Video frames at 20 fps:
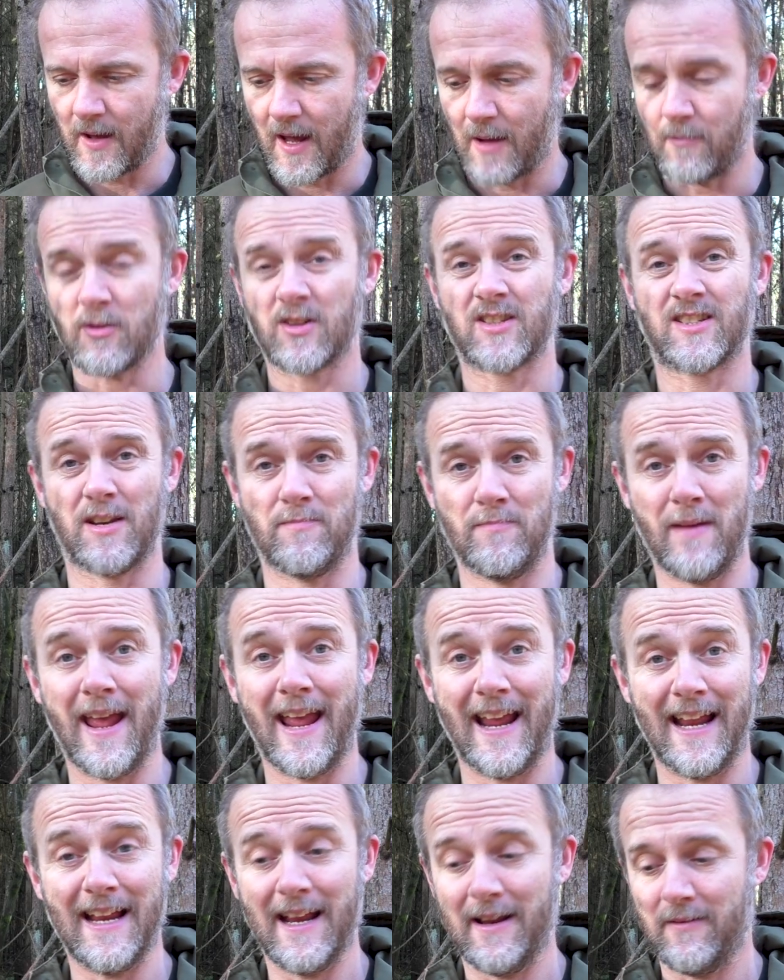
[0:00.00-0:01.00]
I must admit
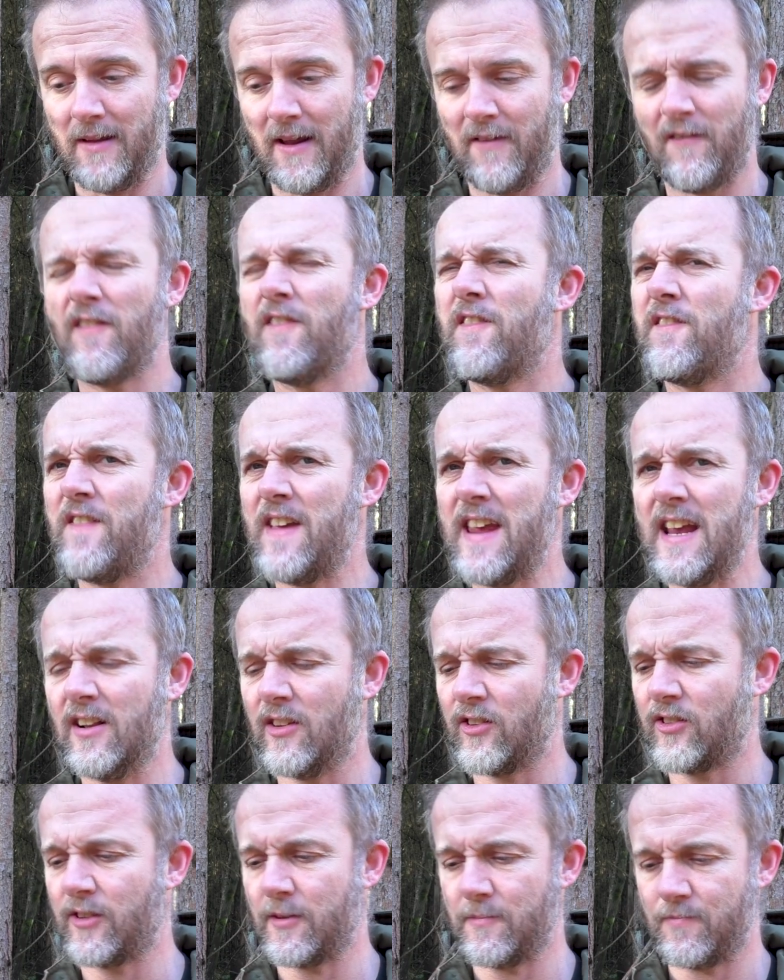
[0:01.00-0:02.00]
it
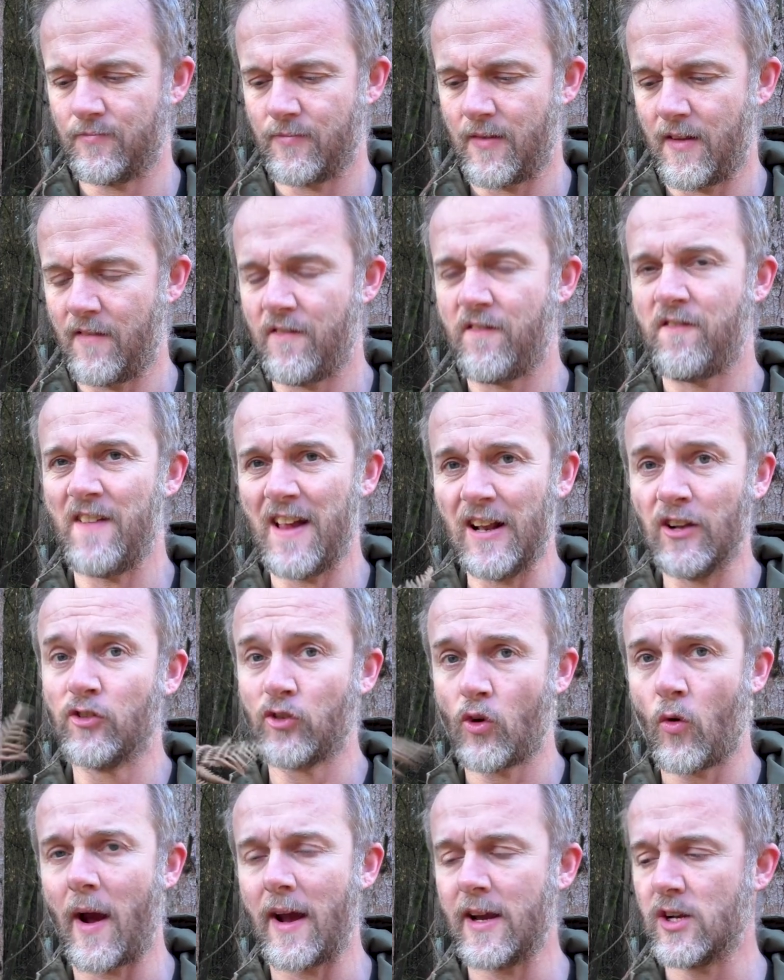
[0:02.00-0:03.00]
feels feels
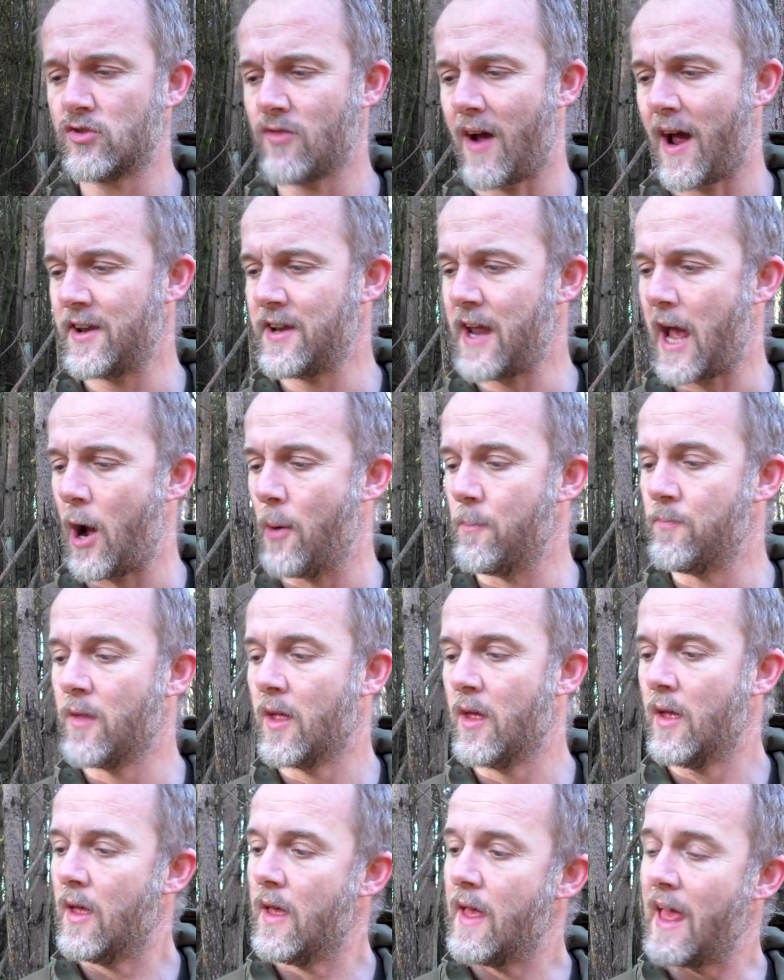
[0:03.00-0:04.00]
quite dry now.
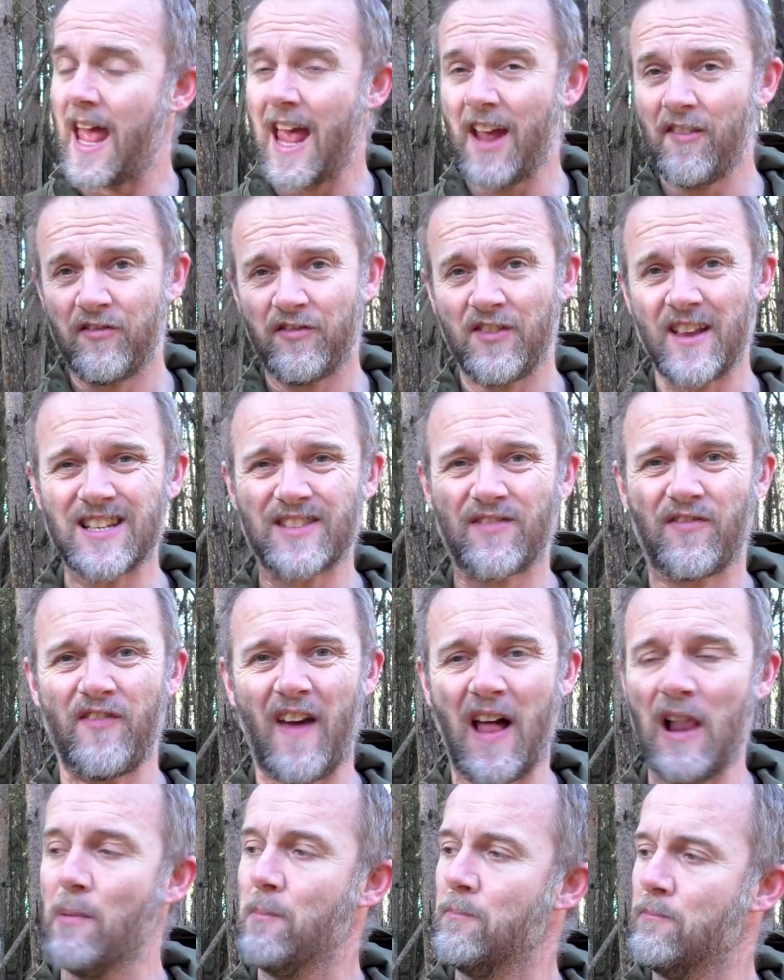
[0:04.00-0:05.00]
If this
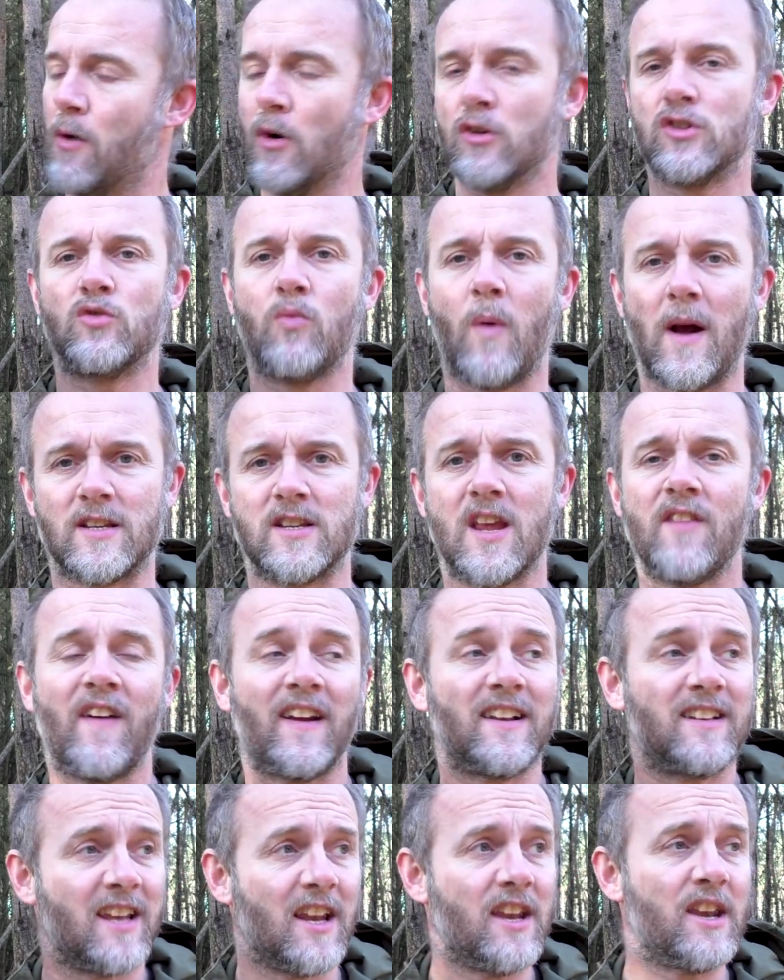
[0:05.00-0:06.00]
felt much wetter, if
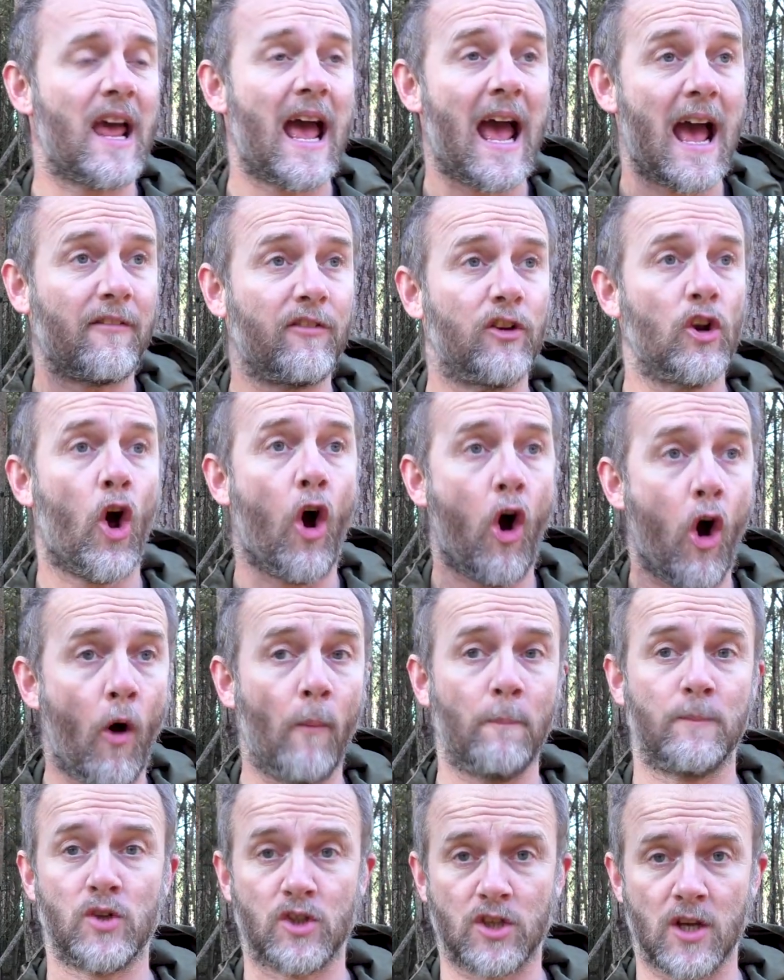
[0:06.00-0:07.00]
I didn't have an
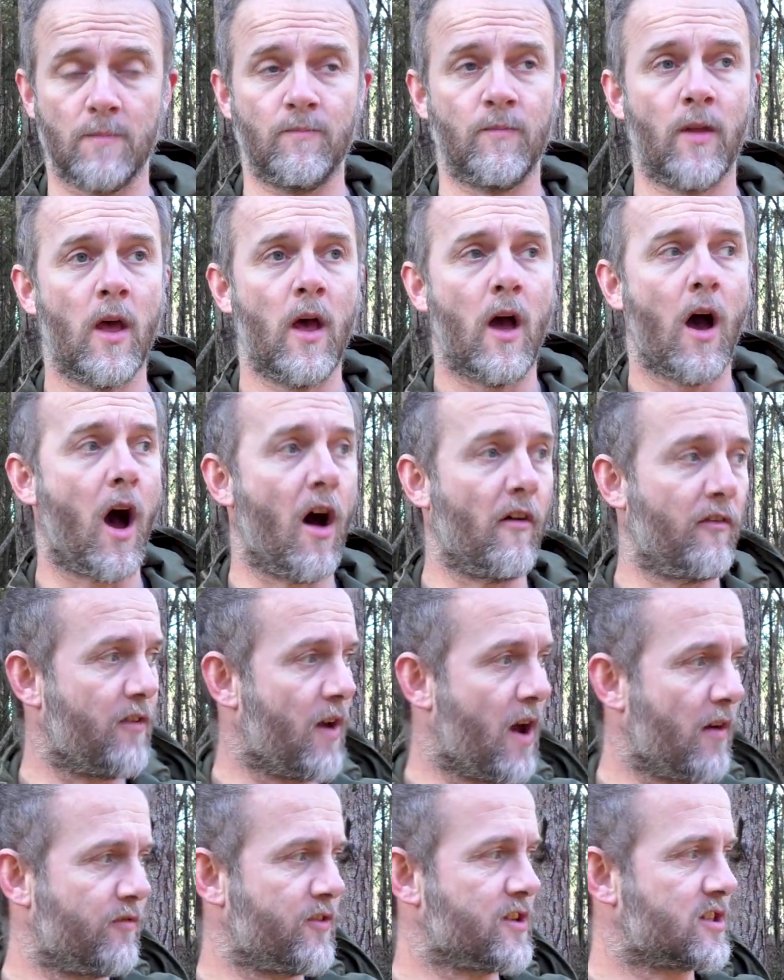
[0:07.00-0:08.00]
option
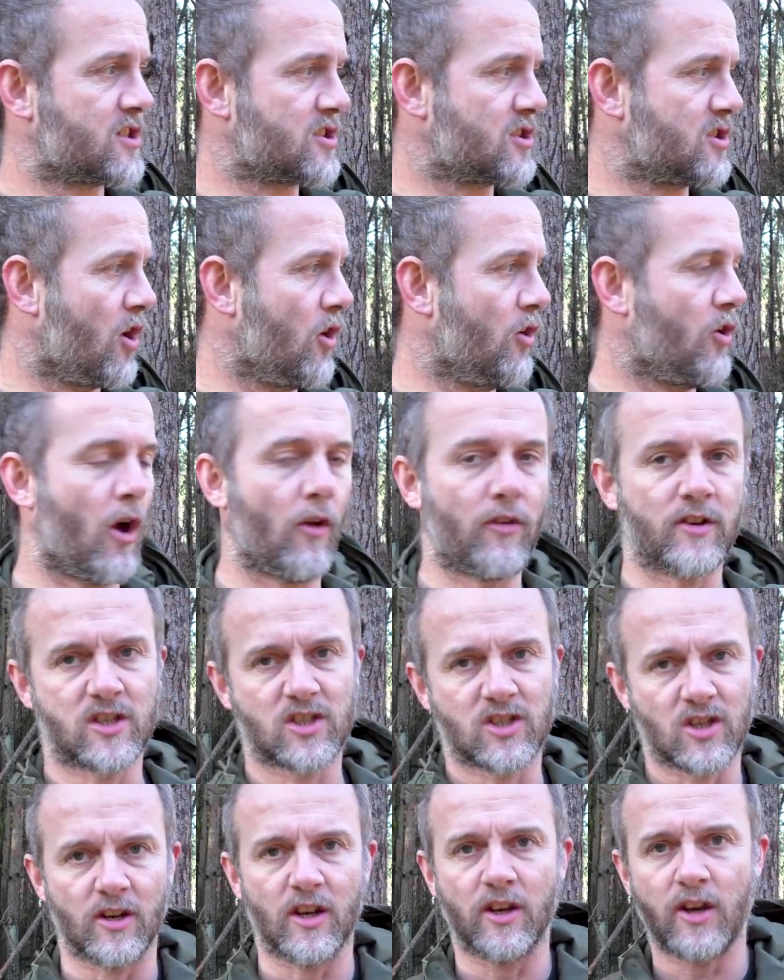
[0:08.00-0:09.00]
of, of the sun or the
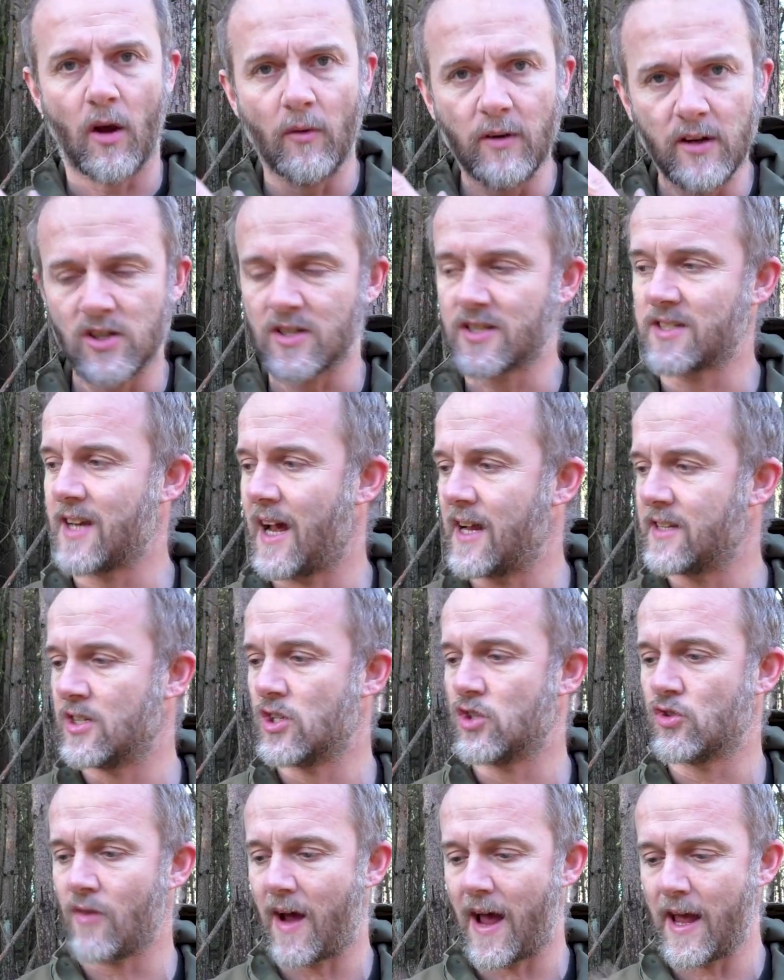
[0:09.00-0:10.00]
sun had only just started to
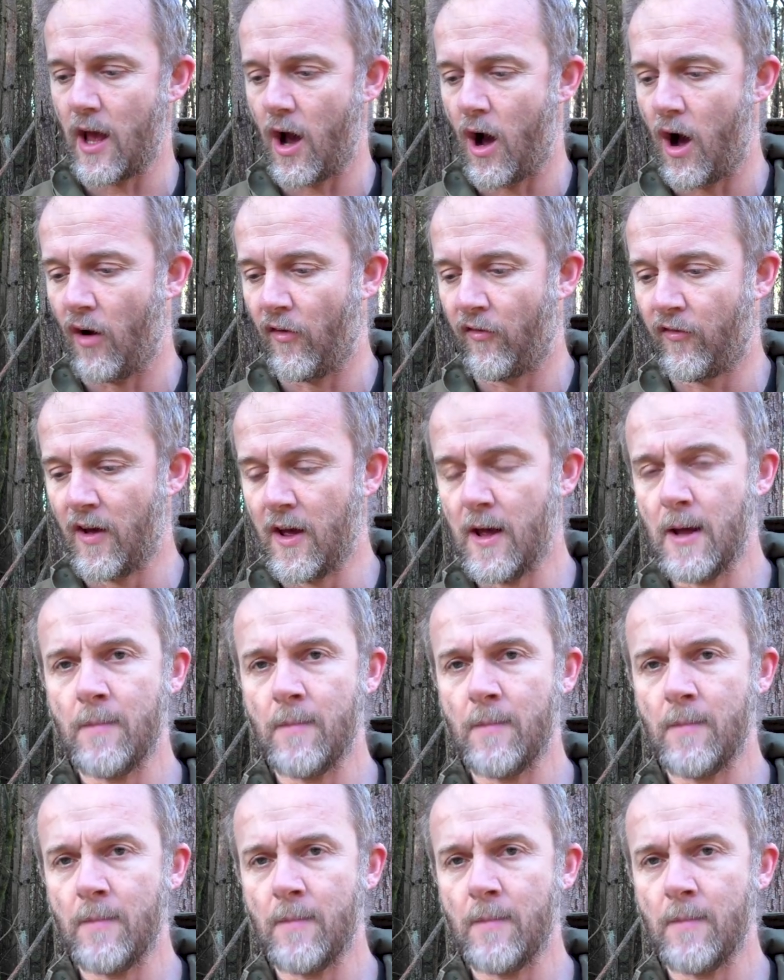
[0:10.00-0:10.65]
dry it off,